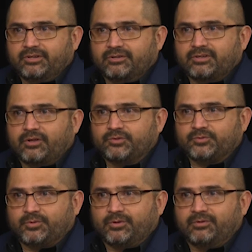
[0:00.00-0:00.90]
you know,
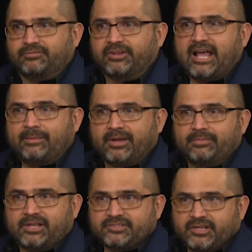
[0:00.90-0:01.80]
cultural
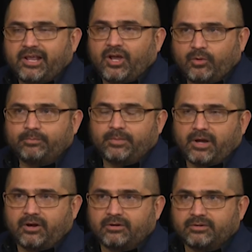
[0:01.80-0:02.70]
phenomenon that's going to help
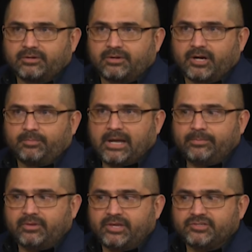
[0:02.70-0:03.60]
our
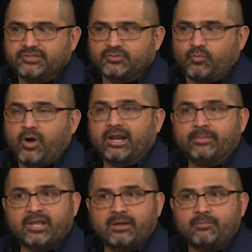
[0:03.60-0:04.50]
populations want
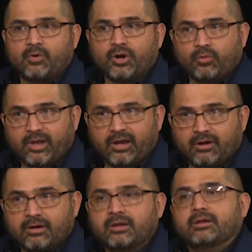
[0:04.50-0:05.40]
to become more
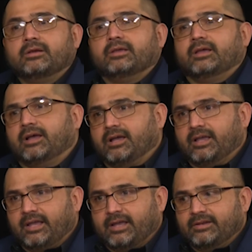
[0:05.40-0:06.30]
aware
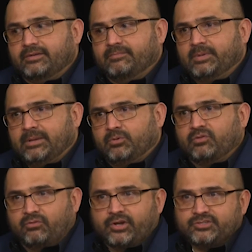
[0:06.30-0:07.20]
and be able
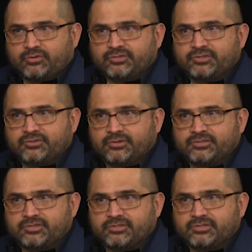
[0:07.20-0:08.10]
to voice those
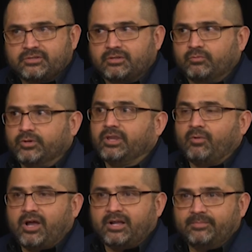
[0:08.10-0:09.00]
concerns is really
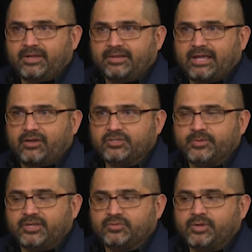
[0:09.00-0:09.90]
welcomed at the college,
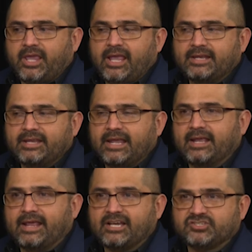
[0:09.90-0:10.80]
because we can't take
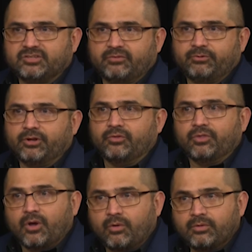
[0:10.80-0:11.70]
an action if we don't
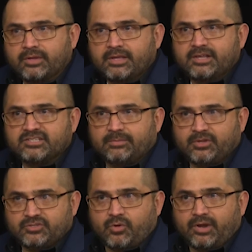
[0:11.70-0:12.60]
know
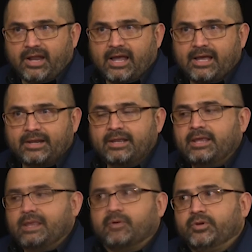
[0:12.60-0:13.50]
something's going on.
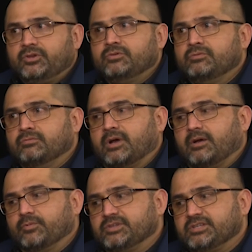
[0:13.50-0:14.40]
But we do
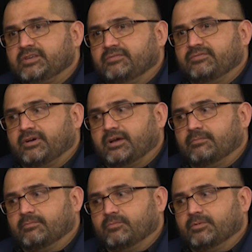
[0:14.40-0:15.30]
receive
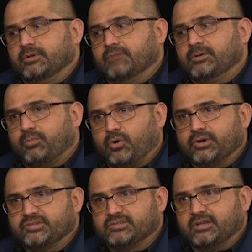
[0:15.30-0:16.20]

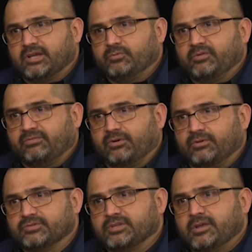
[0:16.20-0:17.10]
reports and
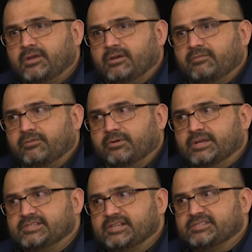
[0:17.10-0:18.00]
referrals for
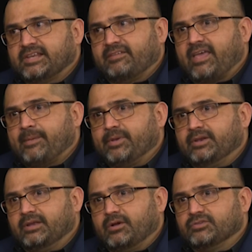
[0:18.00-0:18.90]
incidents that have
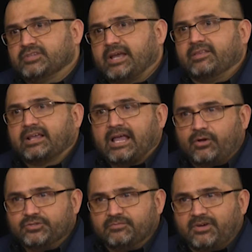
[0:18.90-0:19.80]
happened outside of the
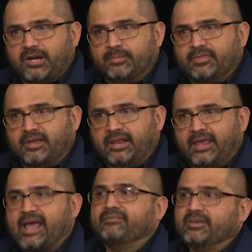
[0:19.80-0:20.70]
college environment that
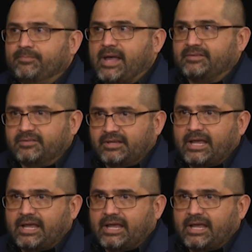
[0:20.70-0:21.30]
have impacted the